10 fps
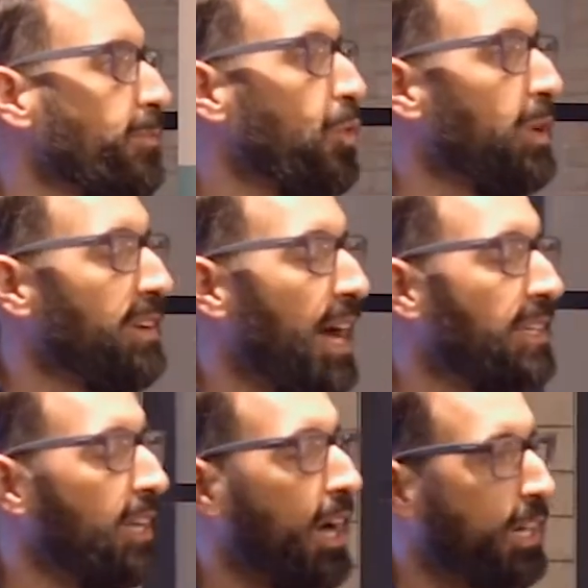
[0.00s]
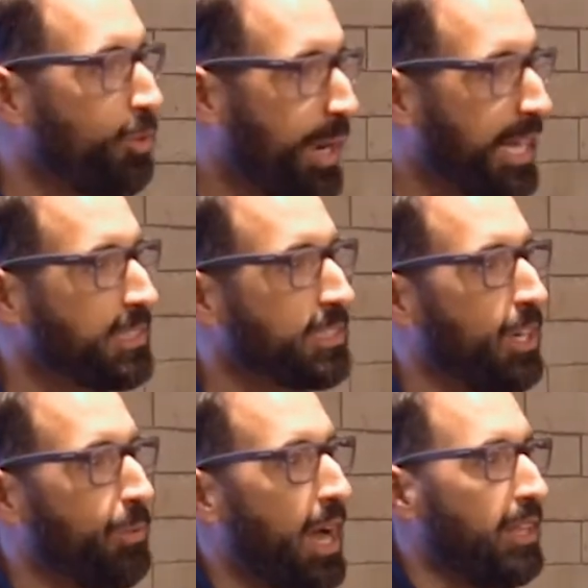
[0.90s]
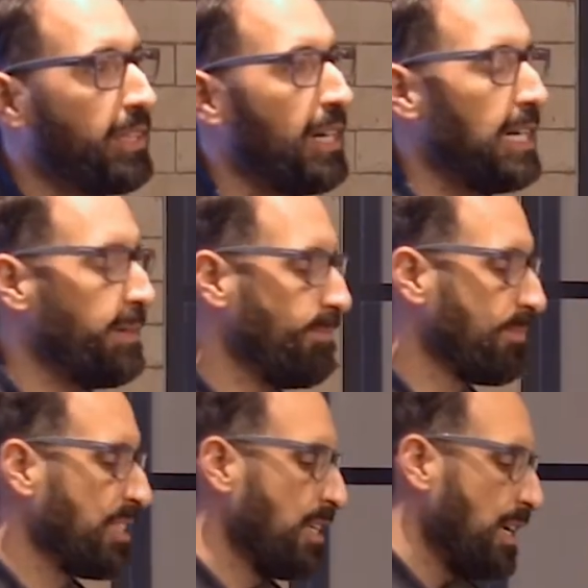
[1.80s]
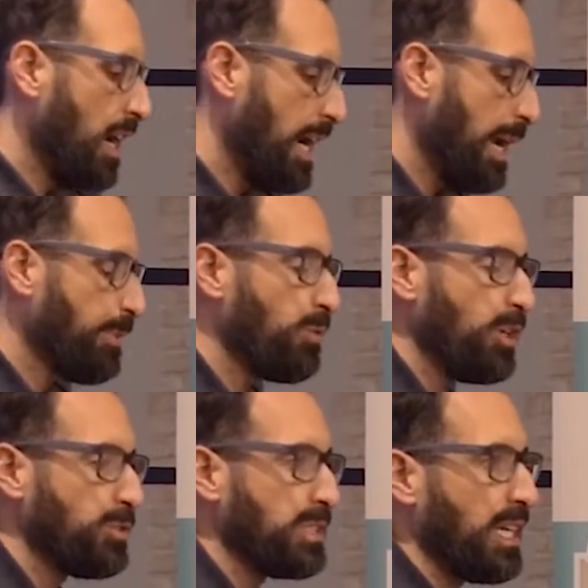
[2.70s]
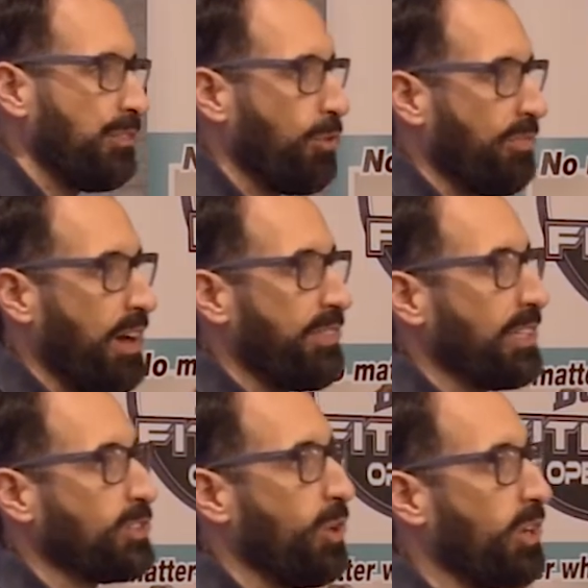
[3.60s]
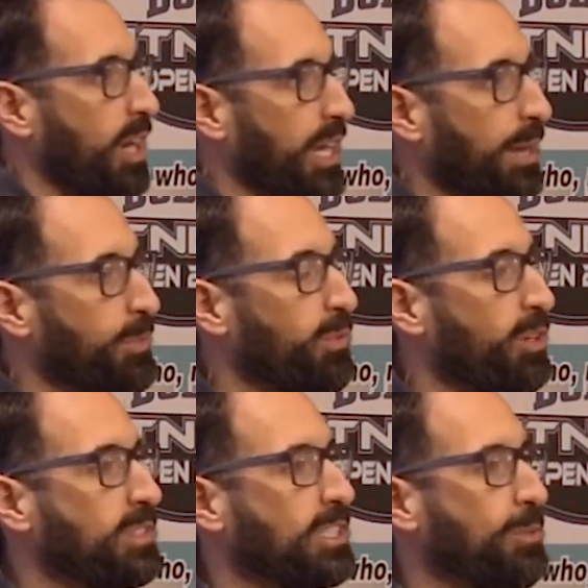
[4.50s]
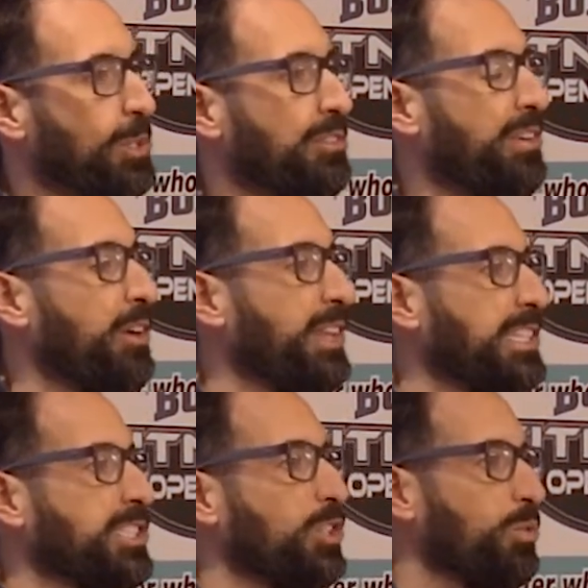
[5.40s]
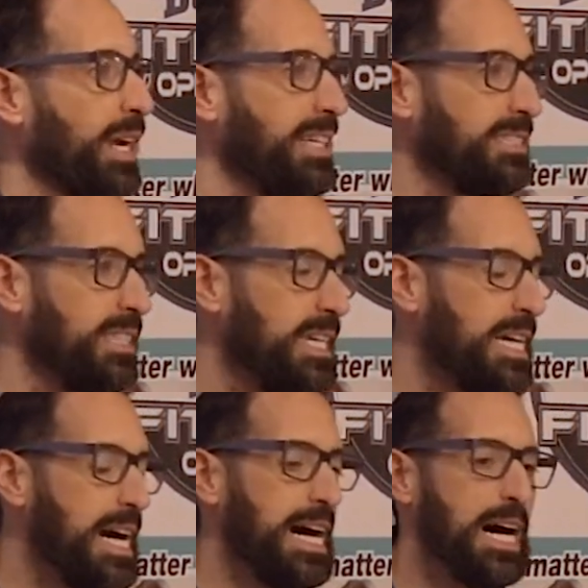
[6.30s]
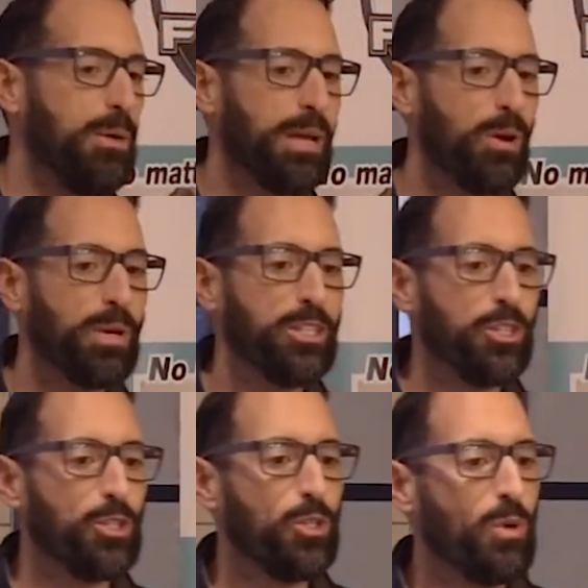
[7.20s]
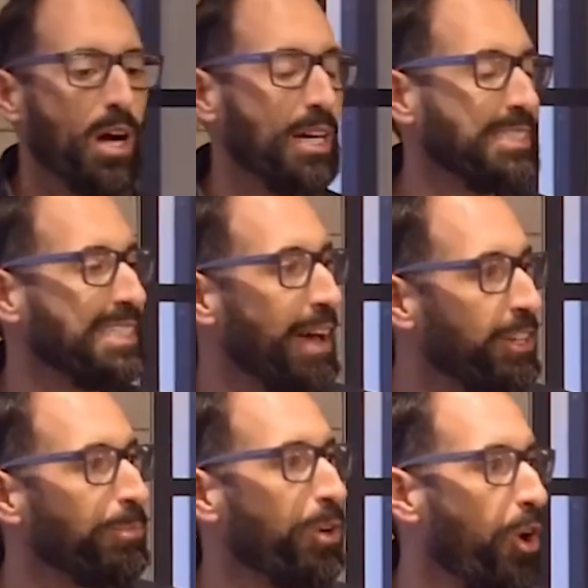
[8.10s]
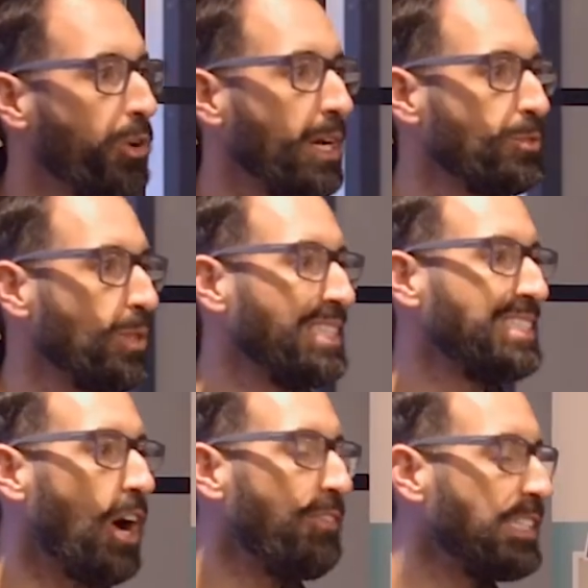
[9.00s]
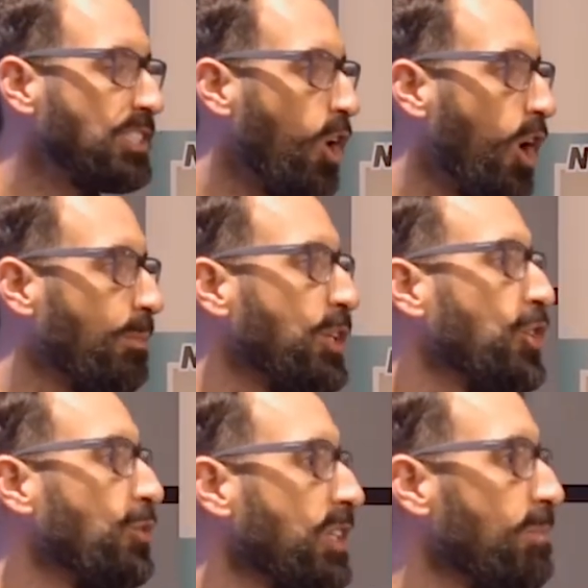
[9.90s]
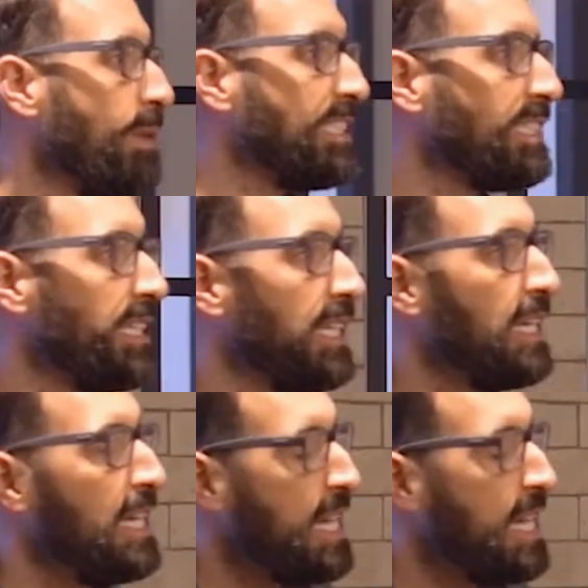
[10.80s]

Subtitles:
We've gotten grants around the Hampton Roads. We just got a $45,000 Hampton Roads Community Foundation grant. And we do 7 programs. We're at the Salvation Army Union Mission.